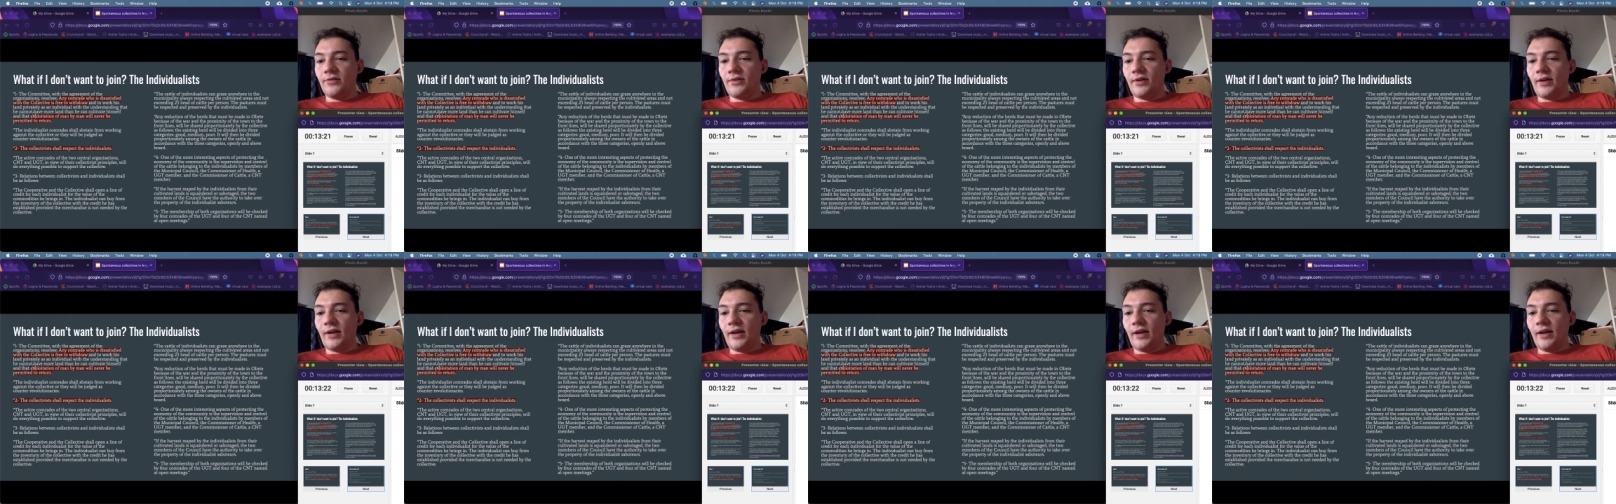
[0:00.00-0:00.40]

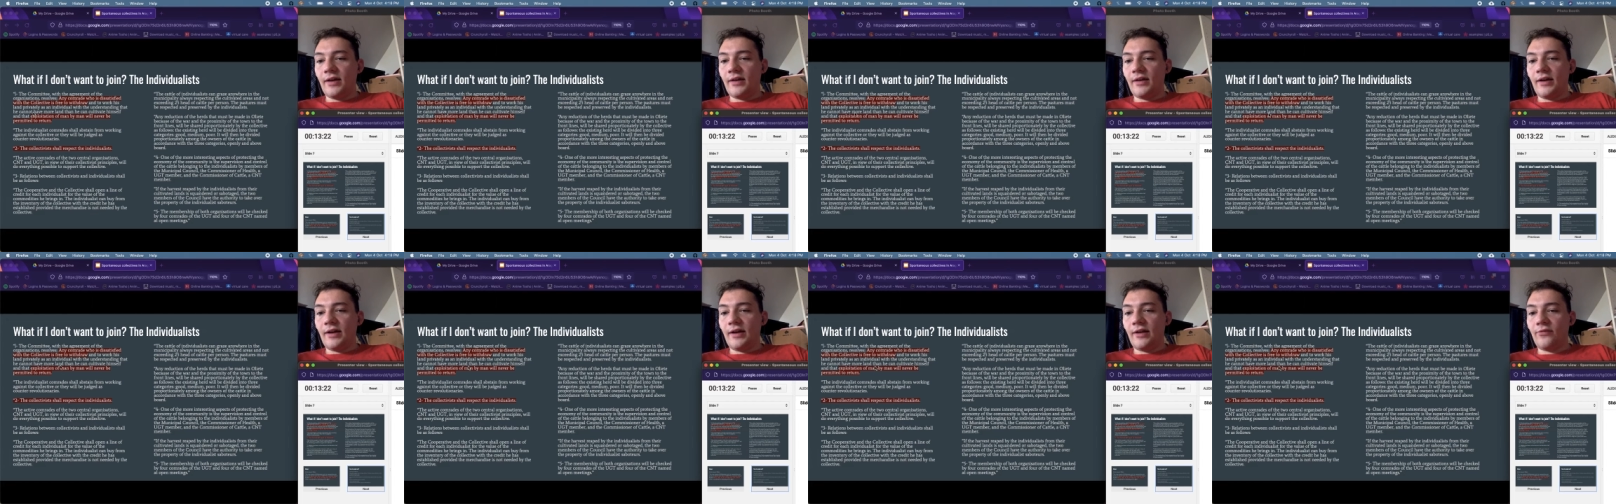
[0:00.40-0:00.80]
can't
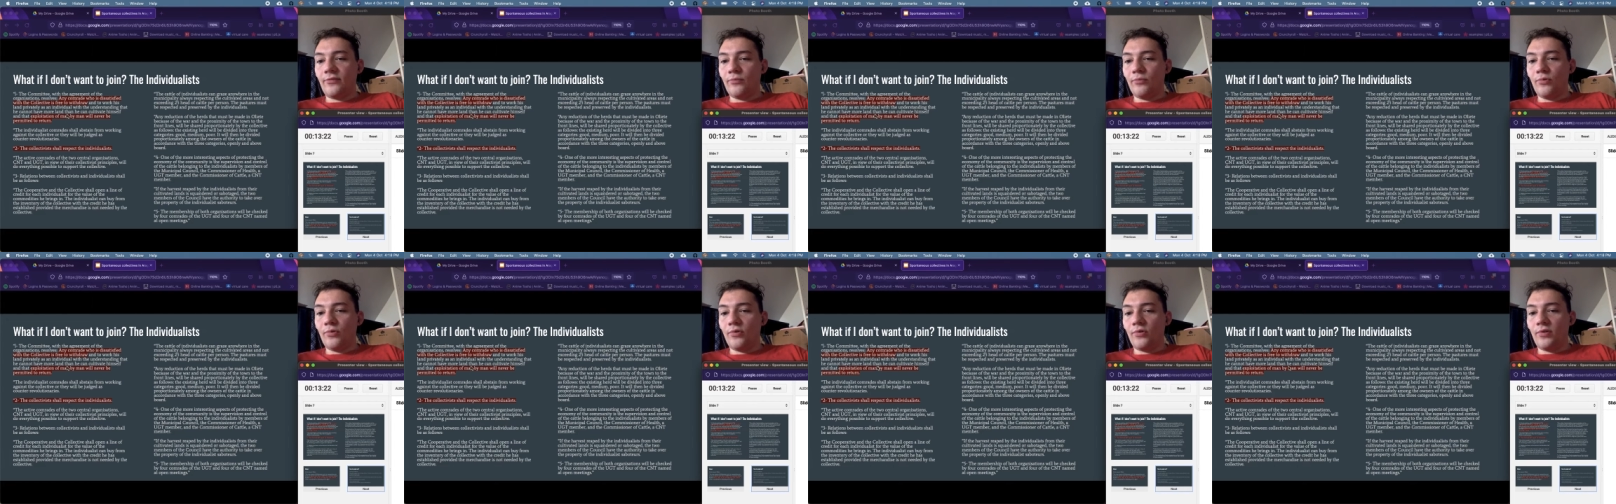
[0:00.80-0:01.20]
have
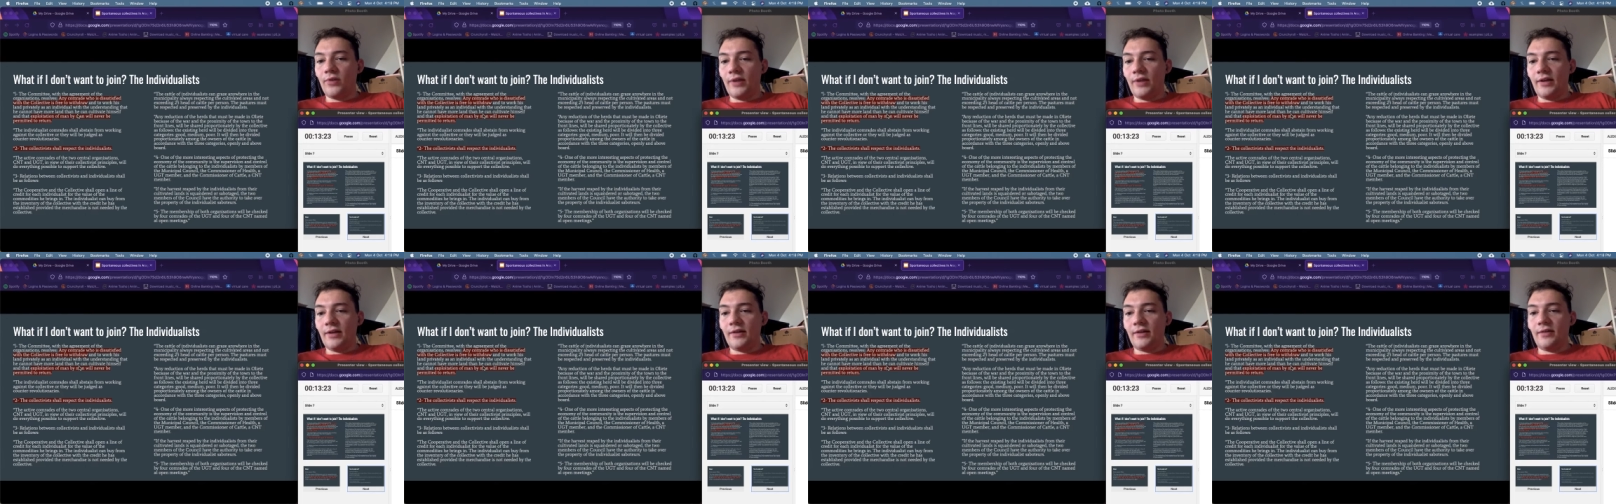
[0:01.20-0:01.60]
more
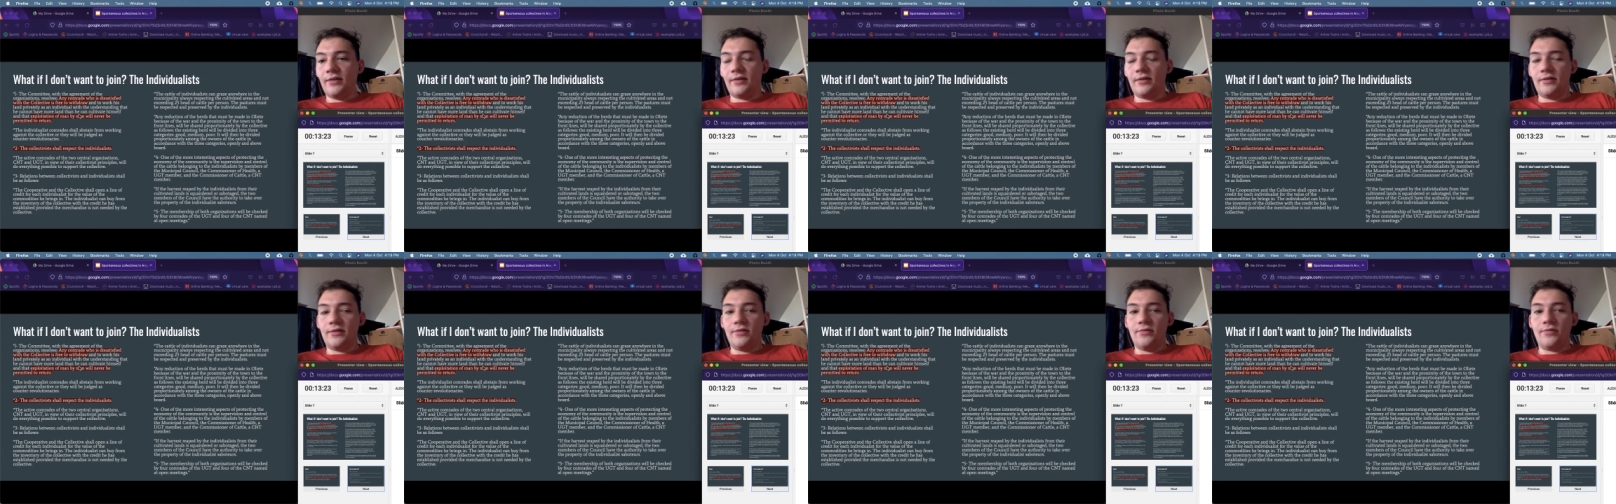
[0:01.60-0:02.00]
land
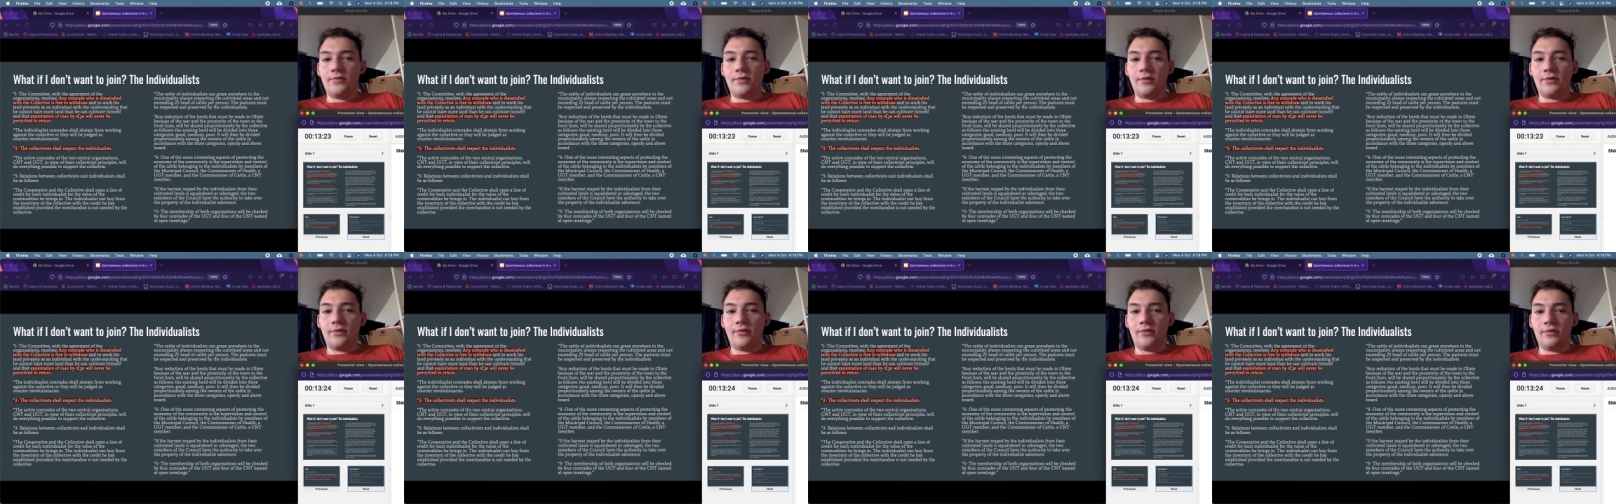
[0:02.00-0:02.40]
than you can
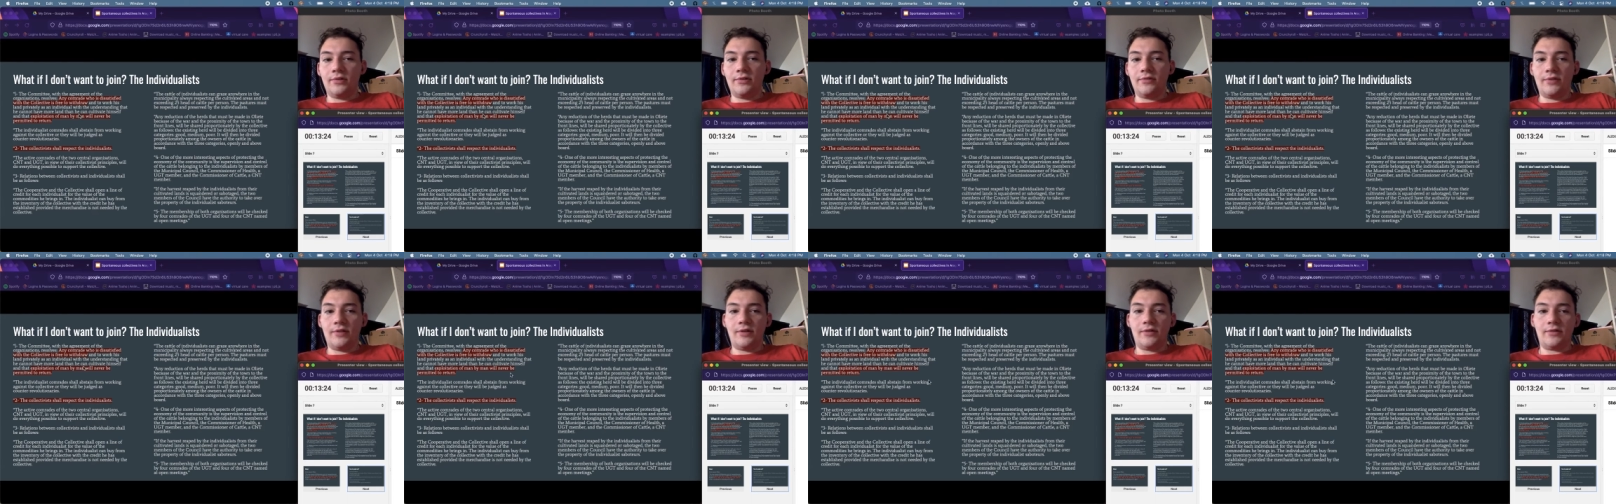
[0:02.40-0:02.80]

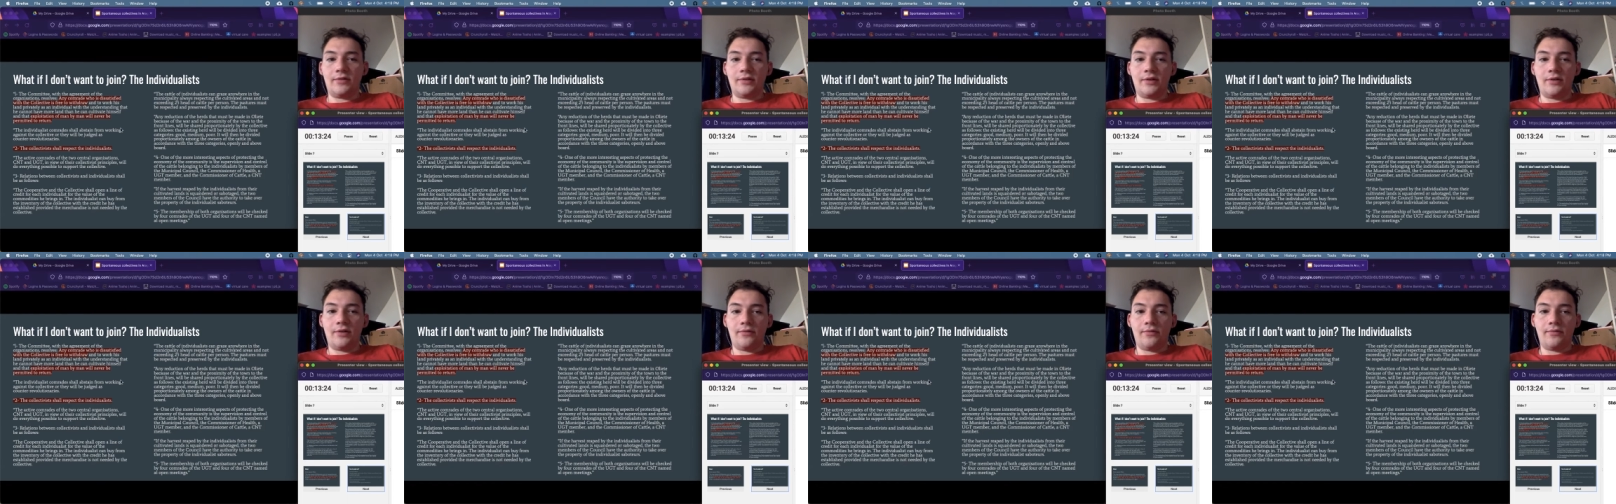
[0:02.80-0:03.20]
cultivate yourself.